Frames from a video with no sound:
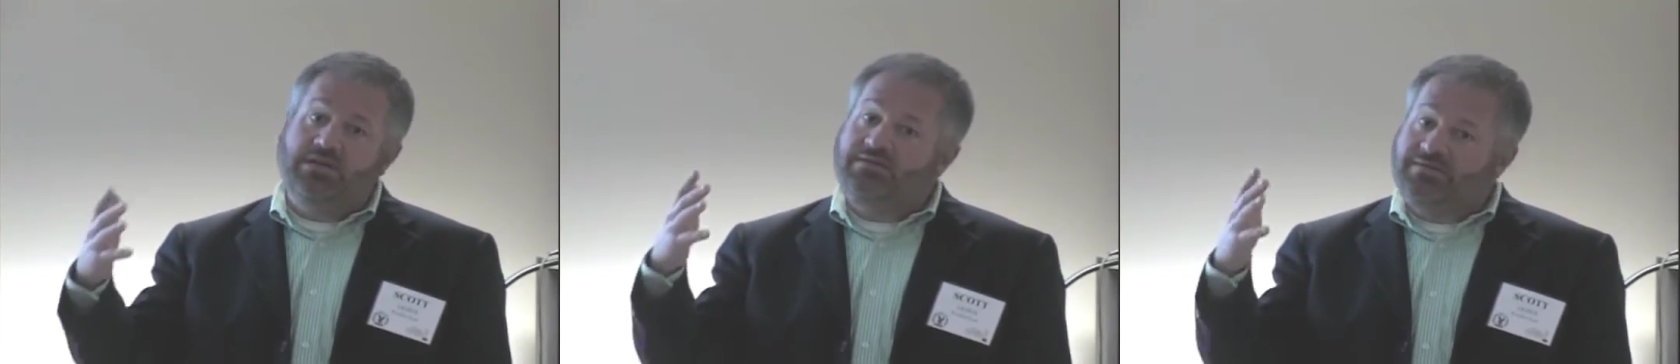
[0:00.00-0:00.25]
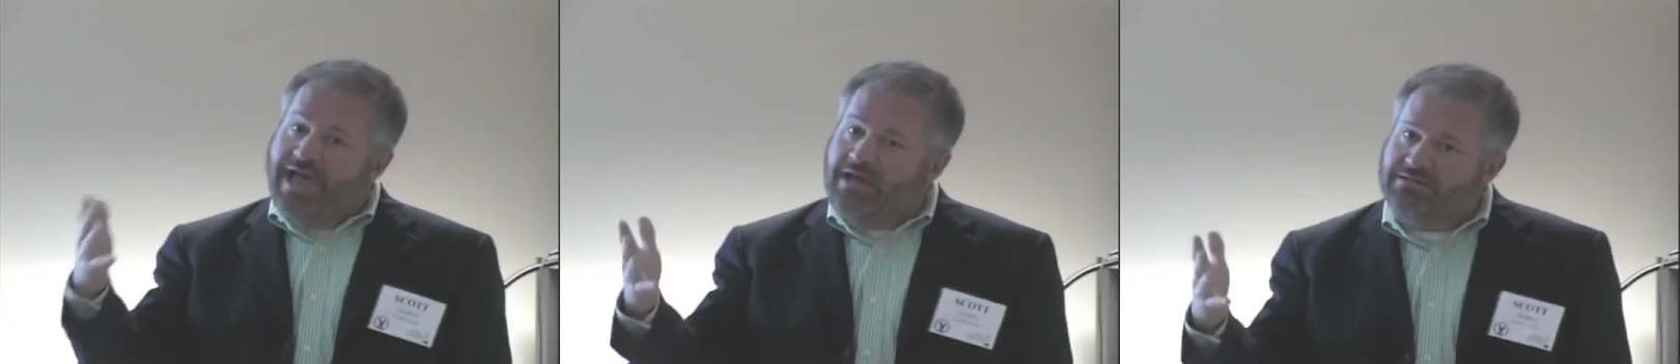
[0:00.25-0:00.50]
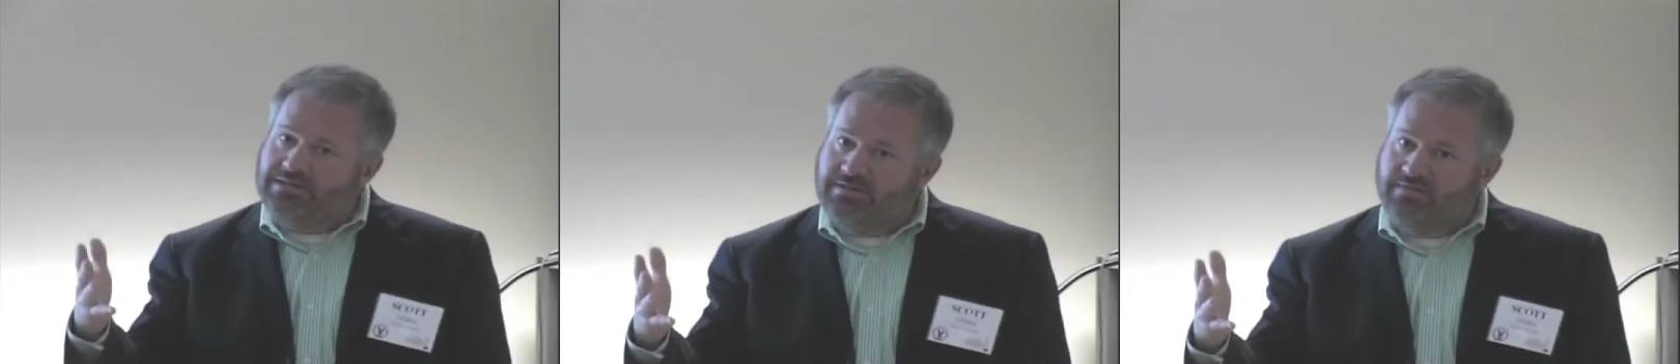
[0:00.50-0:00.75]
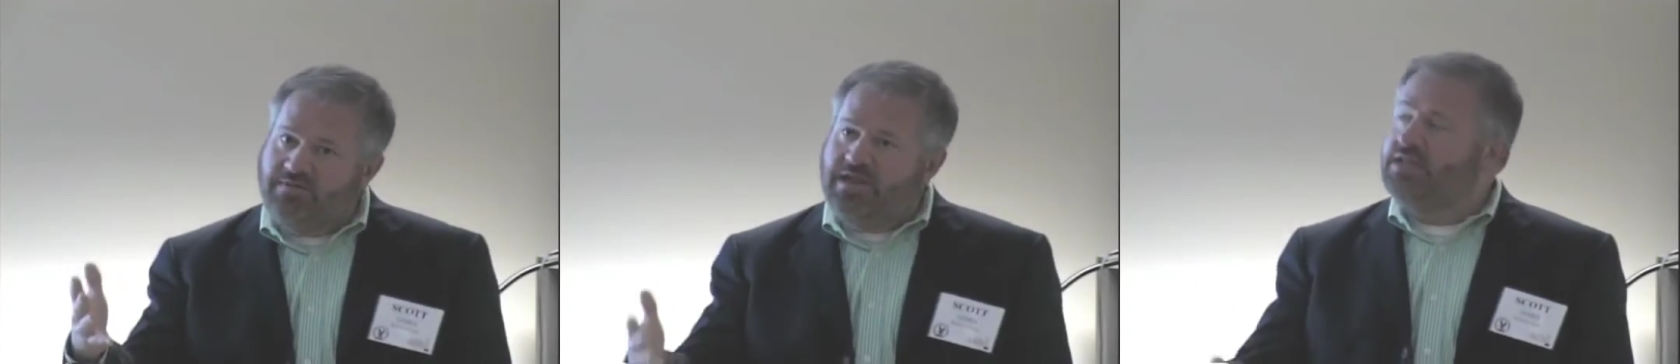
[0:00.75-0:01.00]
You need
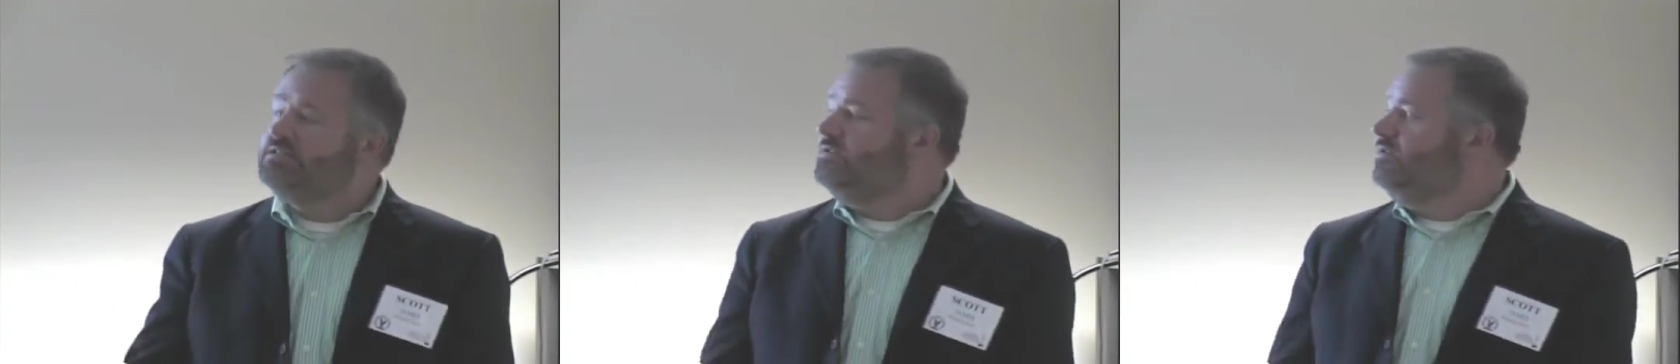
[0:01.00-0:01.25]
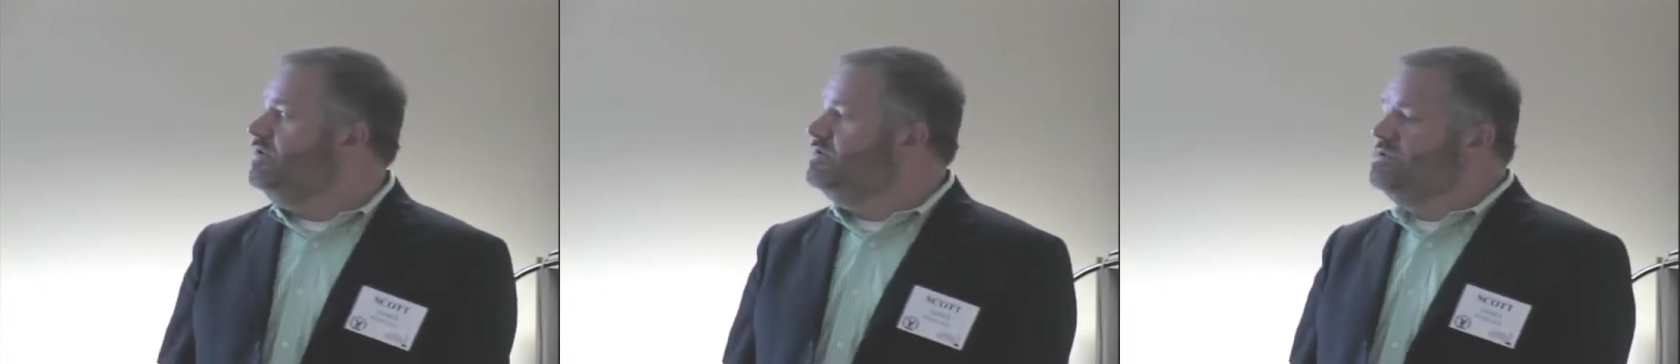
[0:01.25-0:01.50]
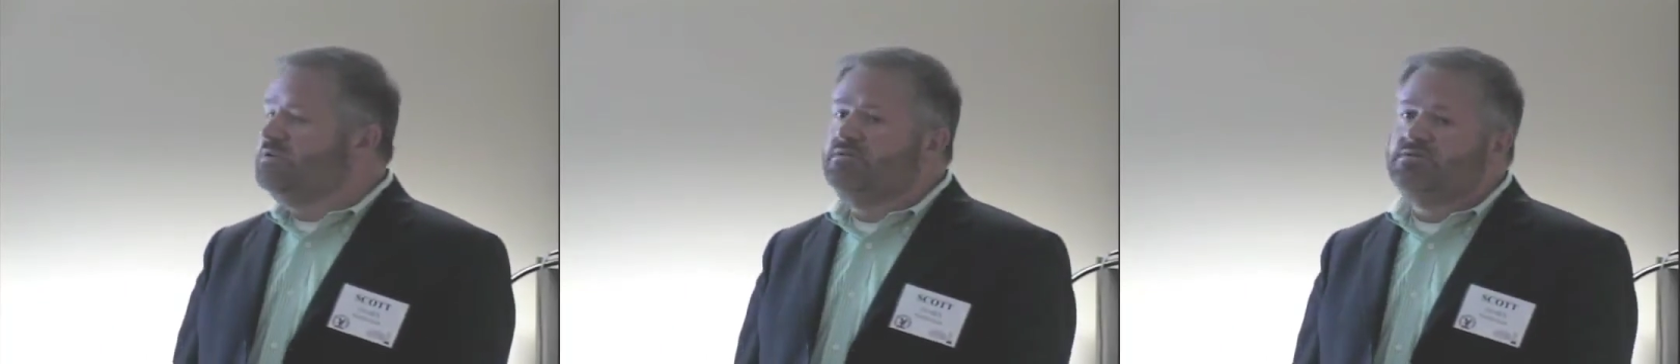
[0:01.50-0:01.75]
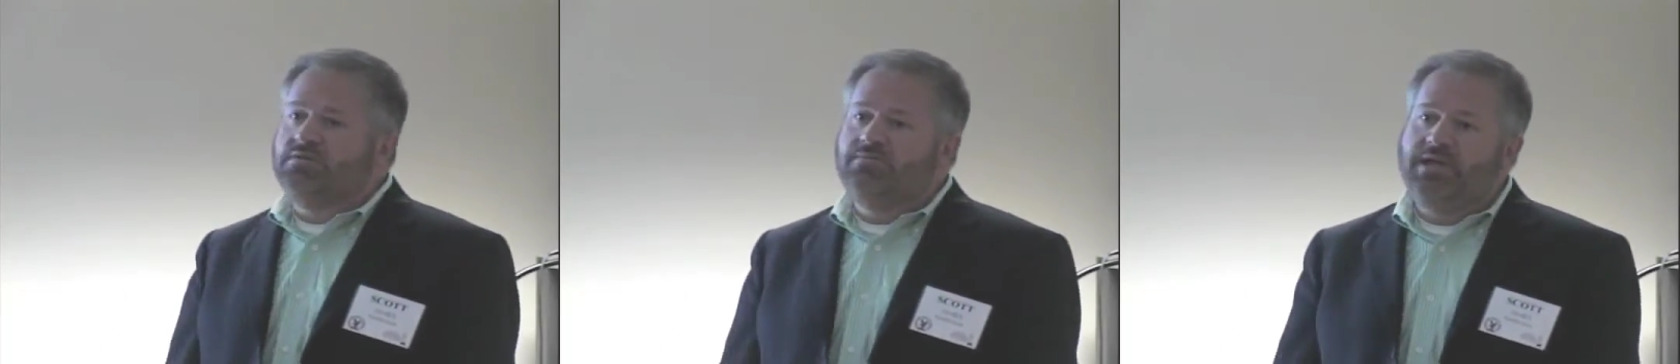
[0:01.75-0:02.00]
thousands of fans in order to,
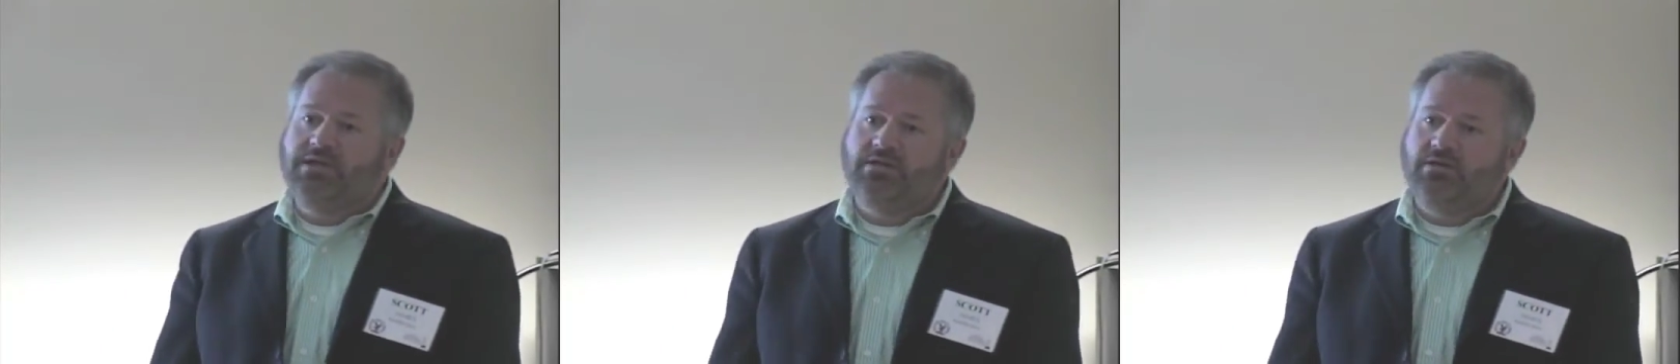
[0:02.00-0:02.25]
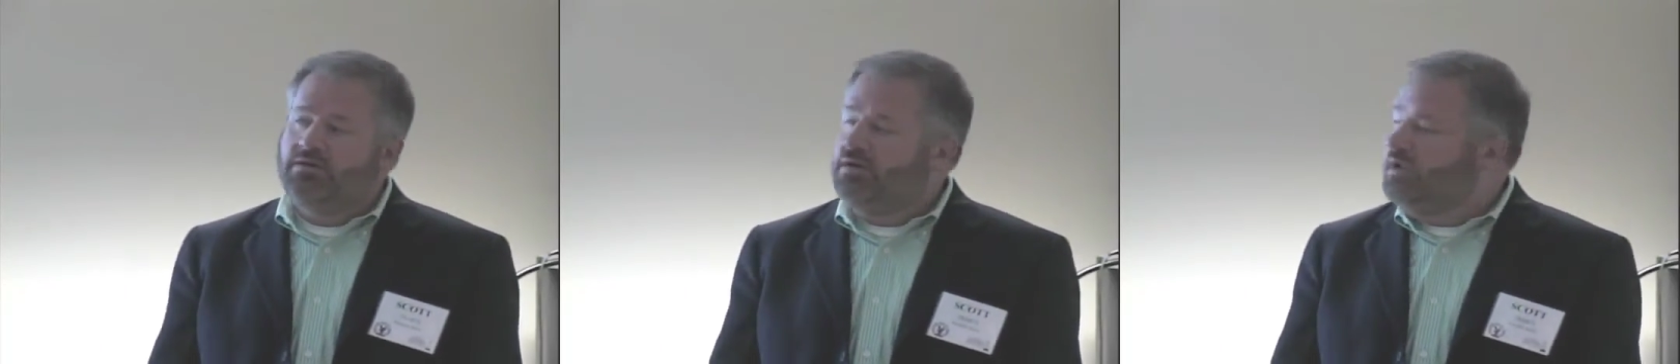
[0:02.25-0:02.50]
to make your